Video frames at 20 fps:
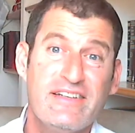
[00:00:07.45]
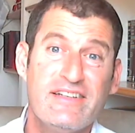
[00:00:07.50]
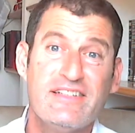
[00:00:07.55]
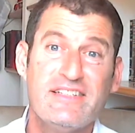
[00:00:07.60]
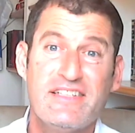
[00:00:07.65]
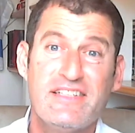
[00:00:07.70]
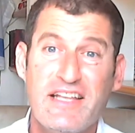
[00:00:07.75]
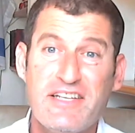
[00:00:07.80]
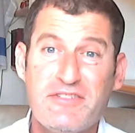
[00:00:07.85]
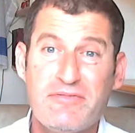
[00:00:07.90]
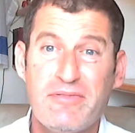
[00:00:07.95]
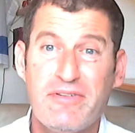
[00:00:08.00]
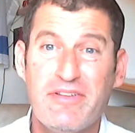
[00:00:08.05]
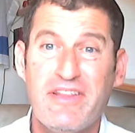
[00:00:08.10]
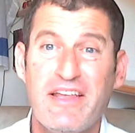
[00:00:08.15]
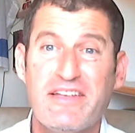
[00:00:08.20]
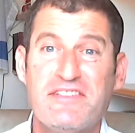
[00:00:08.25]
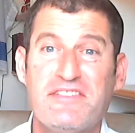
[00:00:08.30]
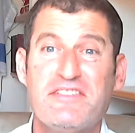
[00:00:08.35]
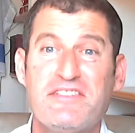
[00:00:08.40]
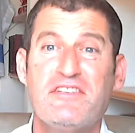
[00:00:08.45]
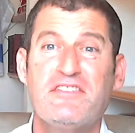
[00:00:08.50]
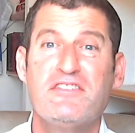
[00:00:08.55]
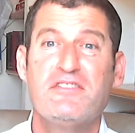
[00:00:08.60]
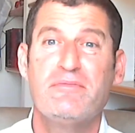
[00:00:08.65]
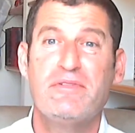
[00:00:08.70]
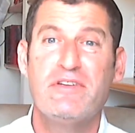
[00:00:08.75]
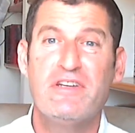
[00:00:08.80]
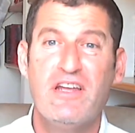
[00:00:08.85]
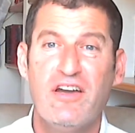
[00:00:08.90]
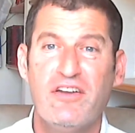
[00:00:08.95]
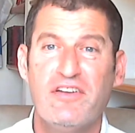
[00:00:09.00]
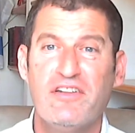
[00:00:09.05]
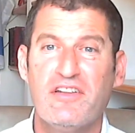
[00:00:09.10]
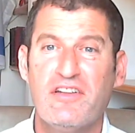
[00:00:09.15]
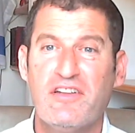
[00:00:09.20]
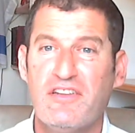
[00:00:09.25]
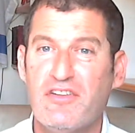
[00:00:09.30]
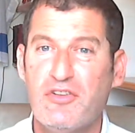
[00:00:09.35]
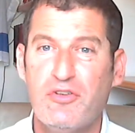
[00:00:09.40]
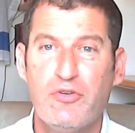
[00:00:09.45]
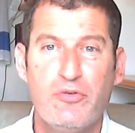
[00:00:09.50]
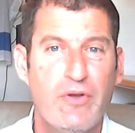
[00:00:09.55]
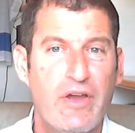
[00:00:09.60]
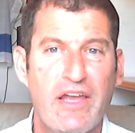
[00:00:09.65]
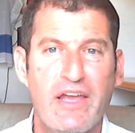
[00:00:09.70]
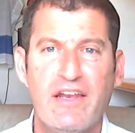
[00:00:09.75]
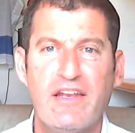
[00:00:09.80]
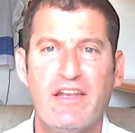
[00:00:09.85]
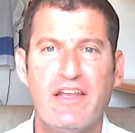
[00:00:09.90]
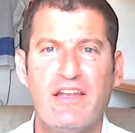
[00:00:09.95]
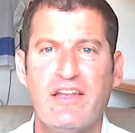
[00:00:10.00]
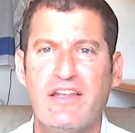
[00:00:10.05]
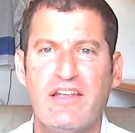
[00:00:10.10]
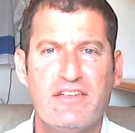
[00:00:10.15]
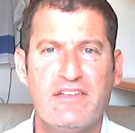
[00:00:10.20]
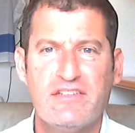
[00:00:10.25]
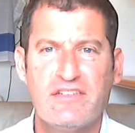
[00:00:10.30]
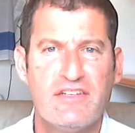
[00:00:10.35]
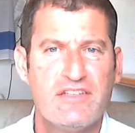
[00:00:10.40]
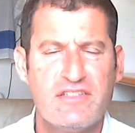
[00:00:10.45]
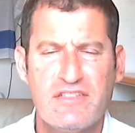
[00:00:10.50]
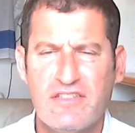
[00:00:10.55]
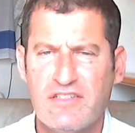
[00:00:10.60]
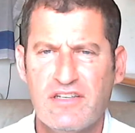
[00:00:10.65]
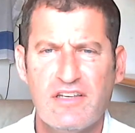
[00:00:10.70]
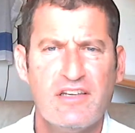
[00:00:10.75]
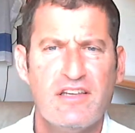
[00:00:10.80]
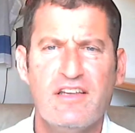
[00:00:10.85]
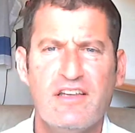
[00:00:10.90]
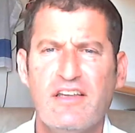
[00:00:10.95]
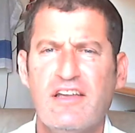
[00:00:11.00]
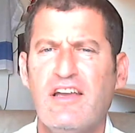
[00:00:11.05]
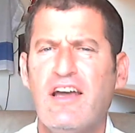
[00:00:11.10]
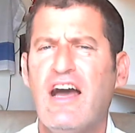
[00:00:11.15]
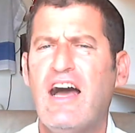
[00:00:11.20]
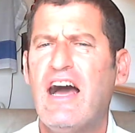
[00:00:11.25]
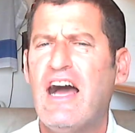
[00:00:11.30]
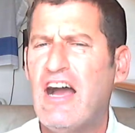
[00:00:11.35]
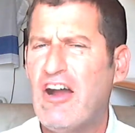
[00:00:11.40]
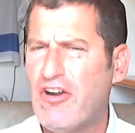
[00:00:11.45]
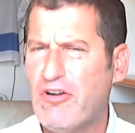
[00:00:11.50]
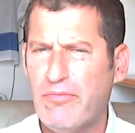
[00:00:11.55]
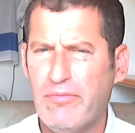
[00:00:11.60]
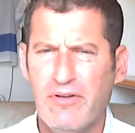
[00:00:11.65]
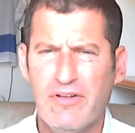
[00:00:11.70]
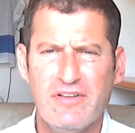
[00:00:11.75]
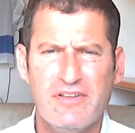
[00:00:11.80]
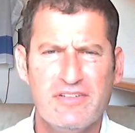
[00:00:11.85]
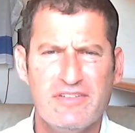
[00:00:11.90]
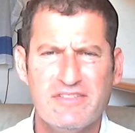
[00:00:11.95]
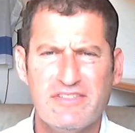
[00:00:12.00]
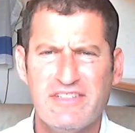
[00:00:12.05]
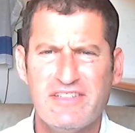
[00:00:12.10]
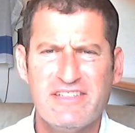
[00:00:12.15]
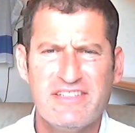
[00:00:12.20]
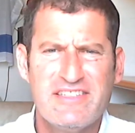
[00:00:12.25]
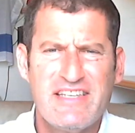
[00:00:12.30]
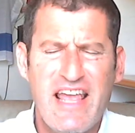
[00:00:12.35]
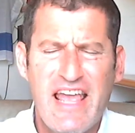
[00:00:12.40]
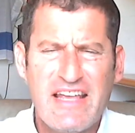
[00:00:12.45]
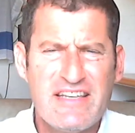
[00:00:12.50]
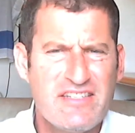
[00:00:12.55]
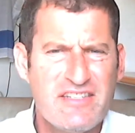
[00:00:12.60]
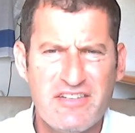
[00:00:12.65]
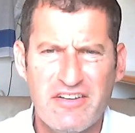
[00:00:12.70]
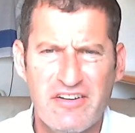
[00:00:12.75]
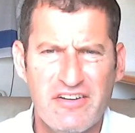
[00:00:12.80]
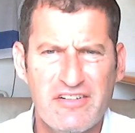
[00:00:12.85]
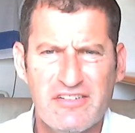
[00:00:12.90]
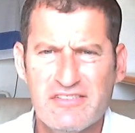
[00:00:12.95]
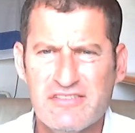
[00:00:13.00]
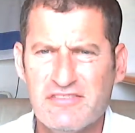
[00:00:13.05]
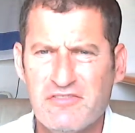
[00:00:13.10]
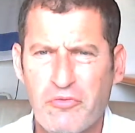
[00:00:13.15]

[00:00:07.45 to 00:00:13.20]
Ostensibly, the answer seems to be no. You look at the UN and it's just horrible. It's a disaster.